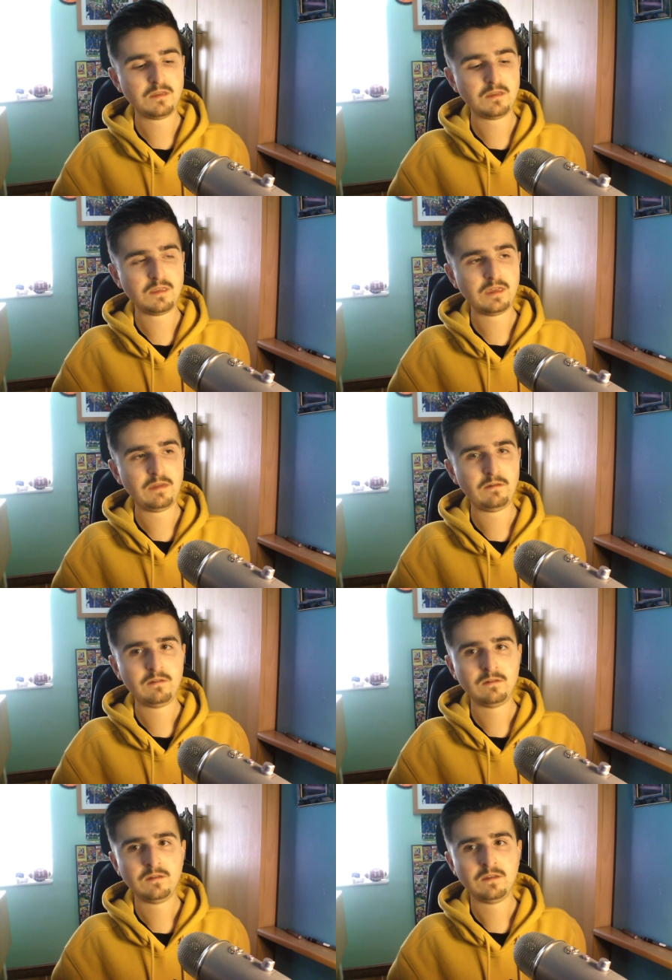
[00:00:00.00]
Yeah,
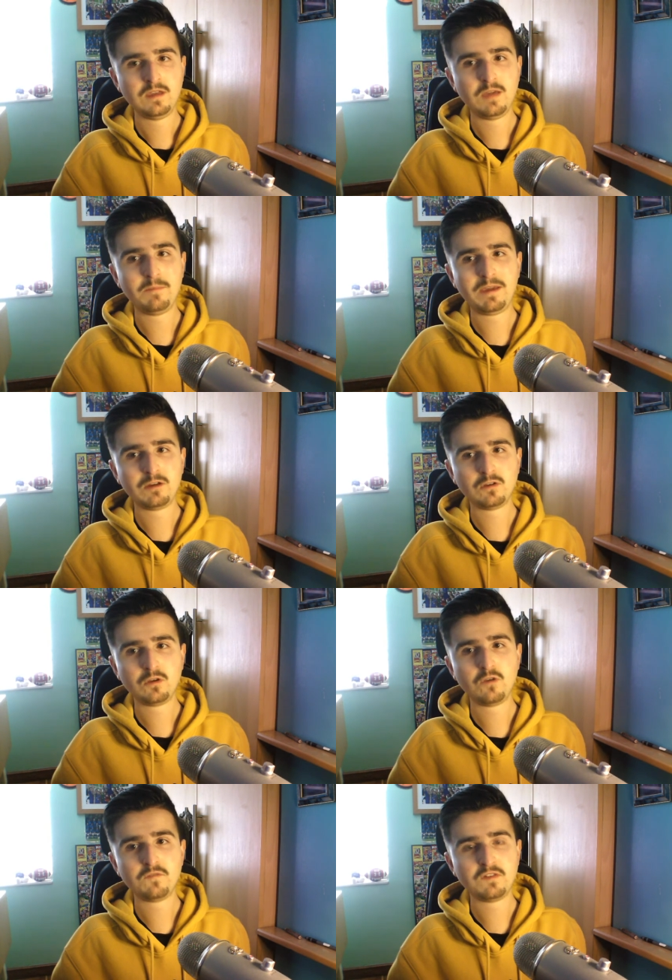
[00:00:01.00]
I'm back on a
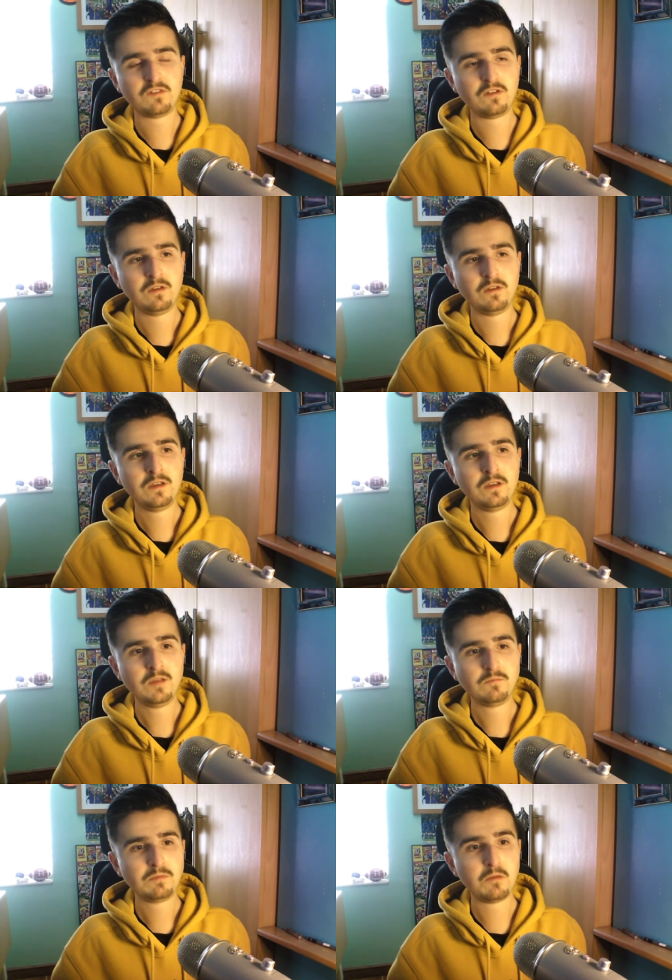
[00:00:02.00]
coffee, so
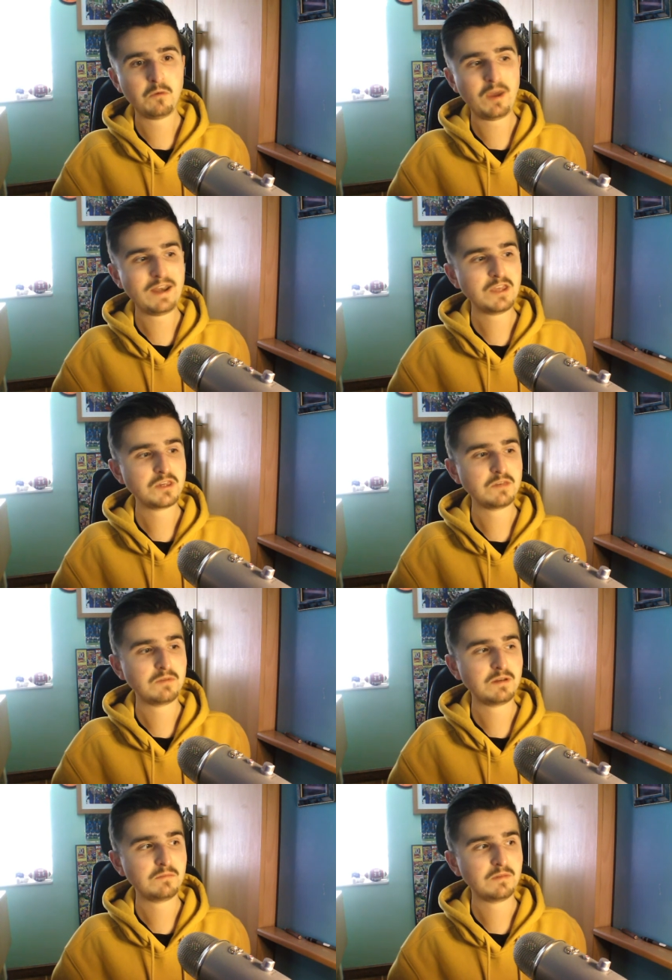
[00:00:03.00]
probably got more energy
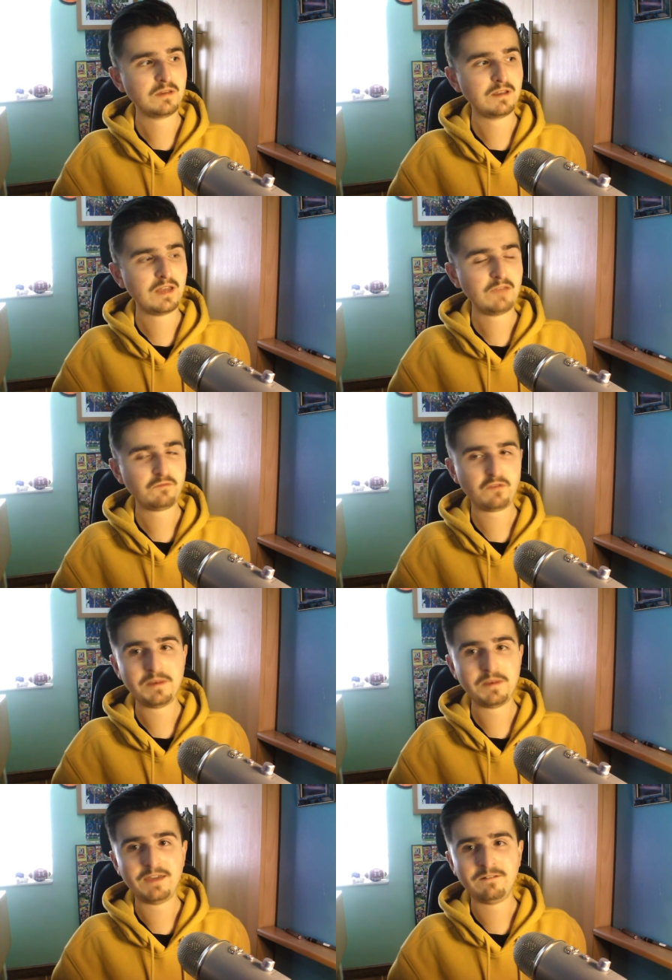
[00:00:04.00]
when I'm live
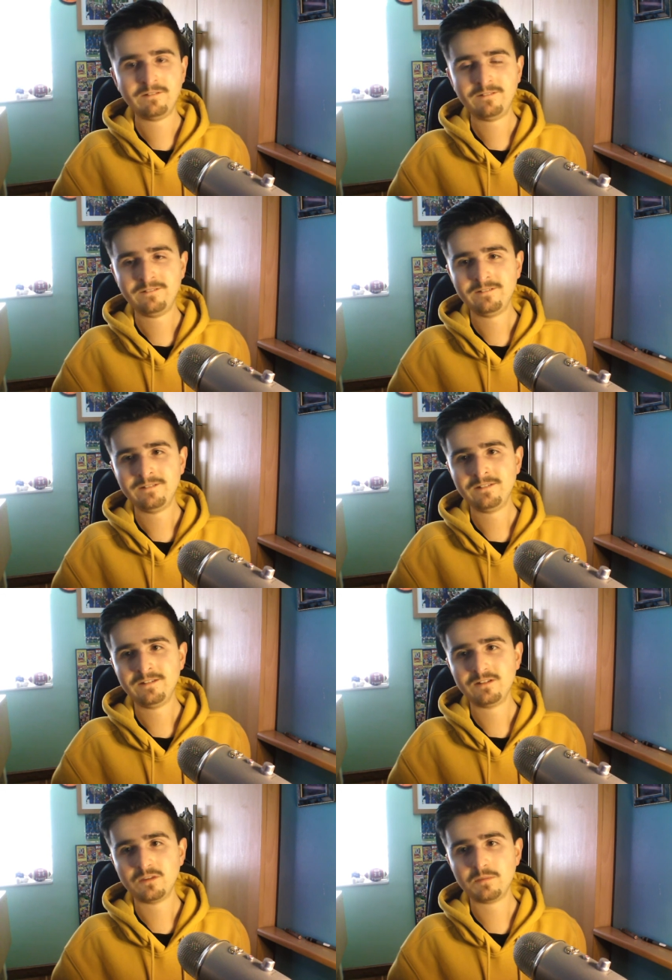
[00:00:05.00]
streaming now.
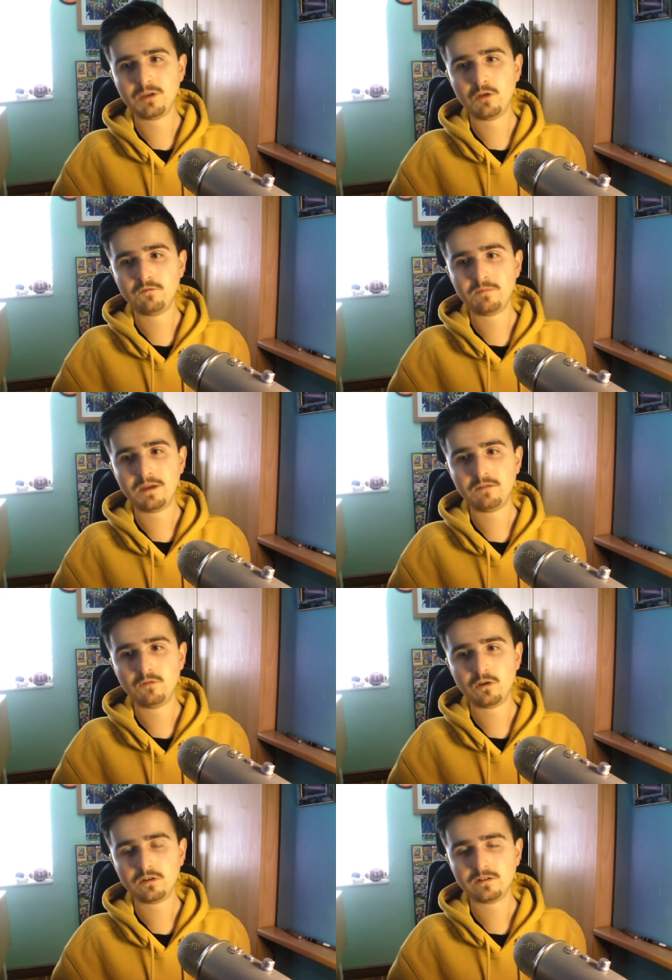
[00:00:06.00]
Gonna be off my
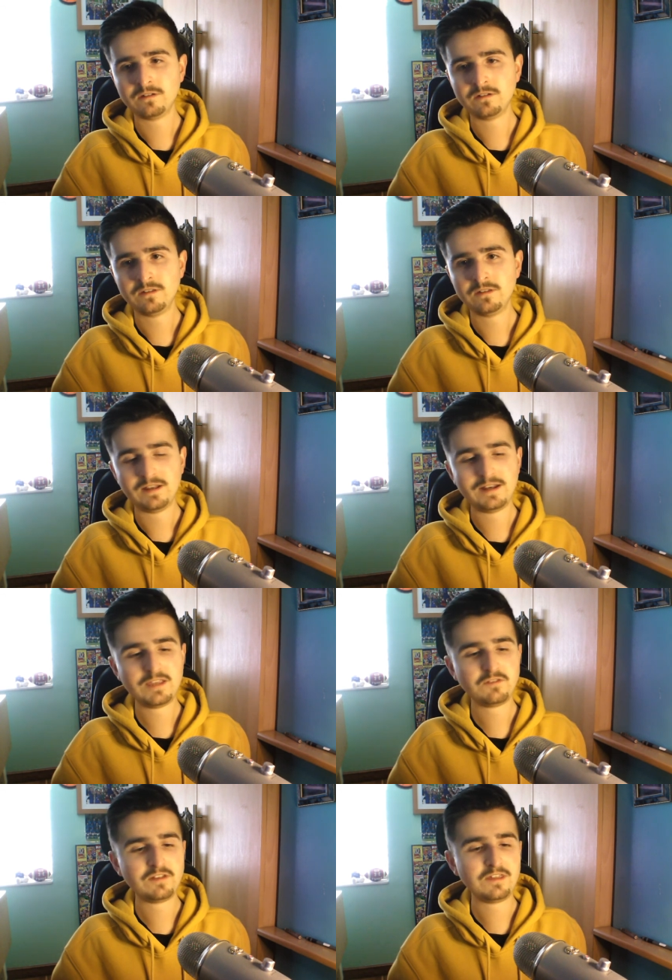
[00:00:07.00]
rocker,
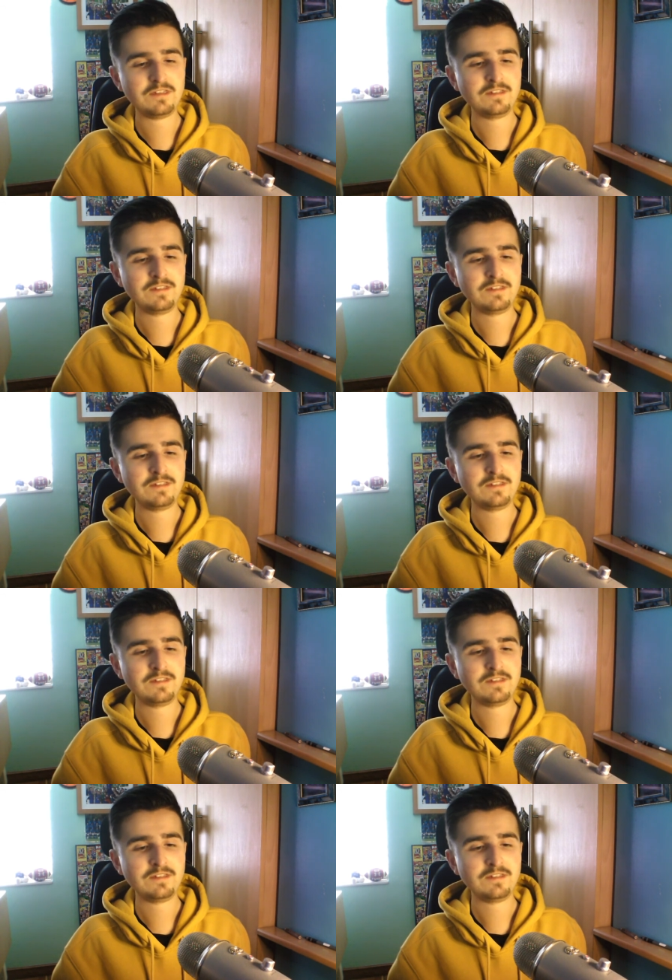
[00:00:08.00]
literally.